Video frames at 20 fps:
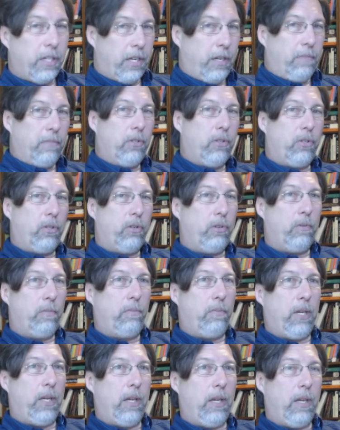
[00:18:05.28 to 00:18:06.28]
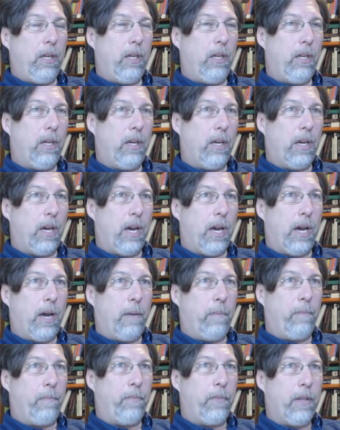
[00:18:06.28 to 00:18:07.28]
seems to be
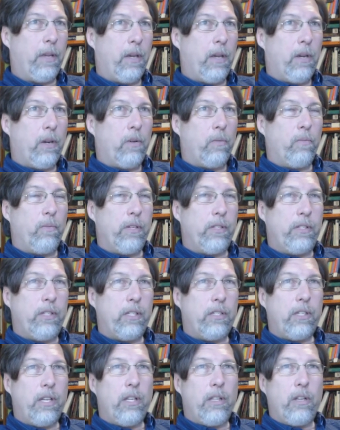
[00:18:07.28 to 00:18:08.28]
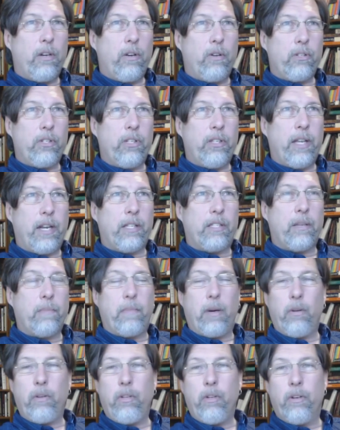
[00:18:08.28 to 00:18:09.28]
resisting the notion that it's
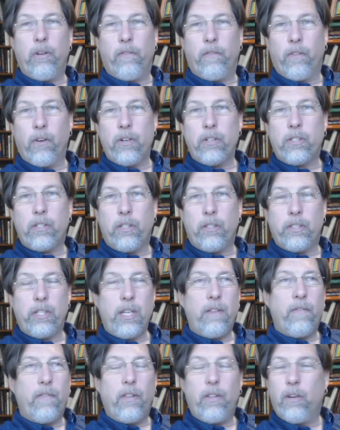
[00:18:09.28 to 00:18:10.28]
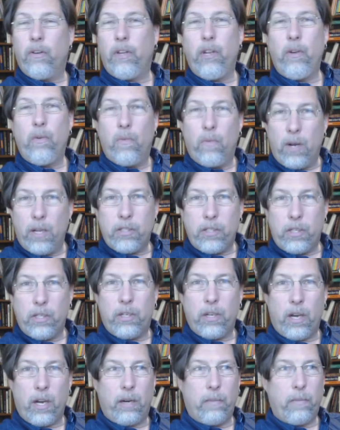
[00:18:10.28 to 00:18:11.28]
about universals, even though he wants
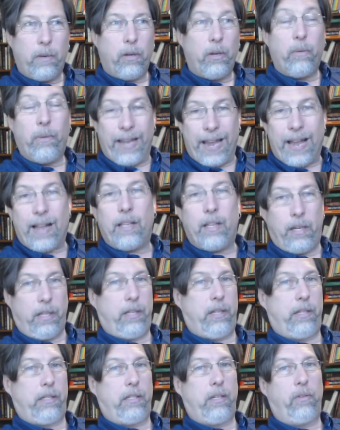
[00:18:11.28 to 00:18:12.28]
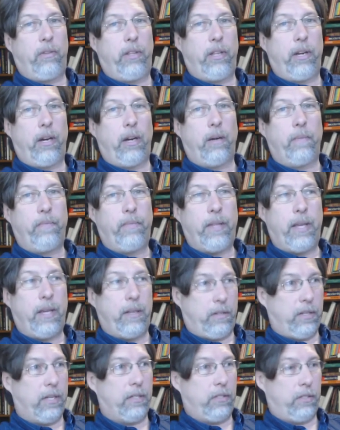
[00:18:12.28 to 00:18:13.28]
to talk about a reality that's out there,
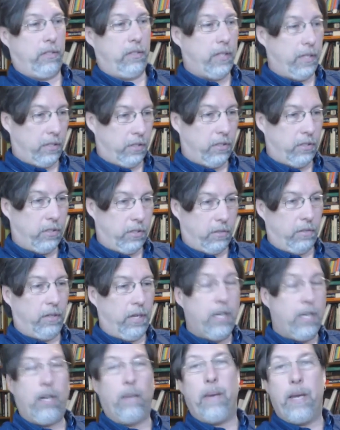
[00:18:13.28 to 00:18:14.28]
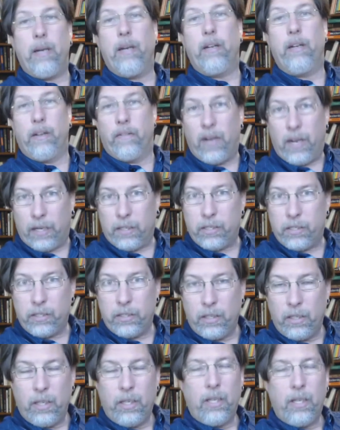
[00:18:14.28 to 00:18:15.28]
that's independent of
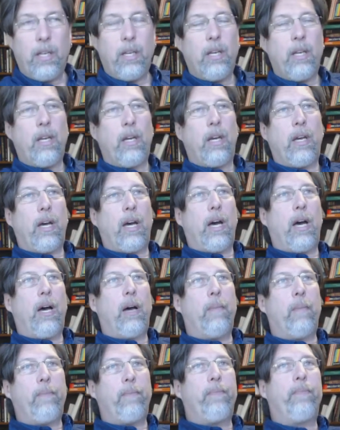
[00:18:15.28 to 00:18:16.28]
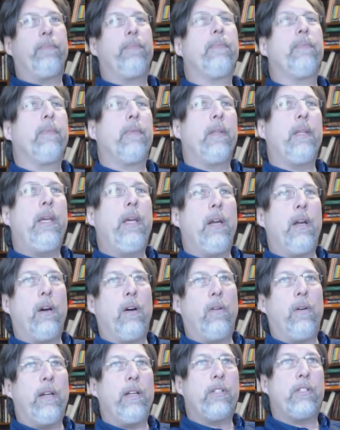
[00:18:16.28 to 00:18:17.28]
us. And
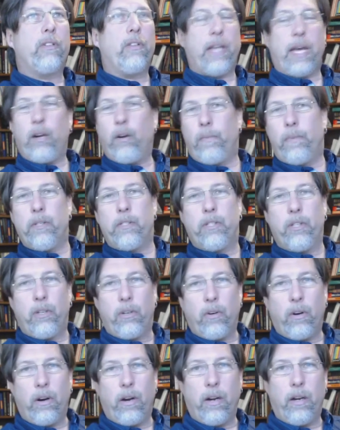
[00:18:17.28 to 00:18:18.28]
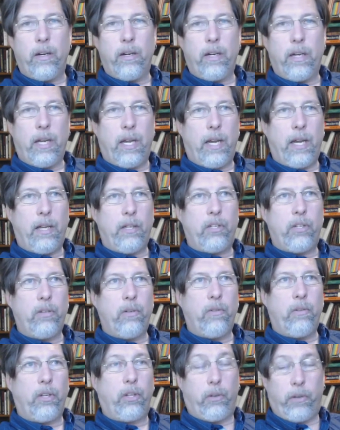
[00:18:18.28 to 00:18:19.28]
so that opens the door
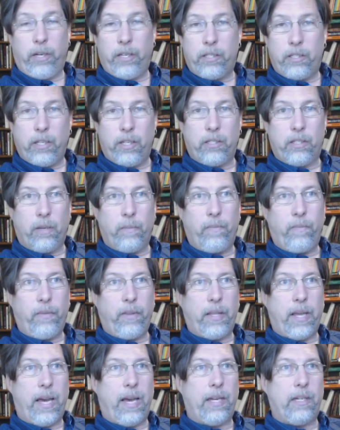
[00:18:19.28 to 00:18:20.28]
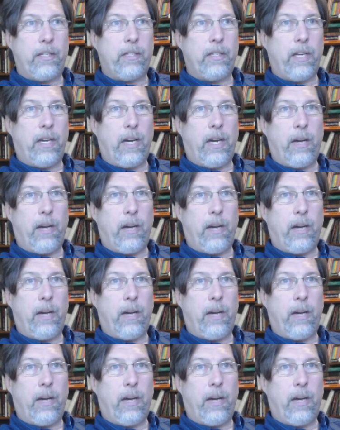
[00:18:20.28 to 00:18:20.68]
to the criticism that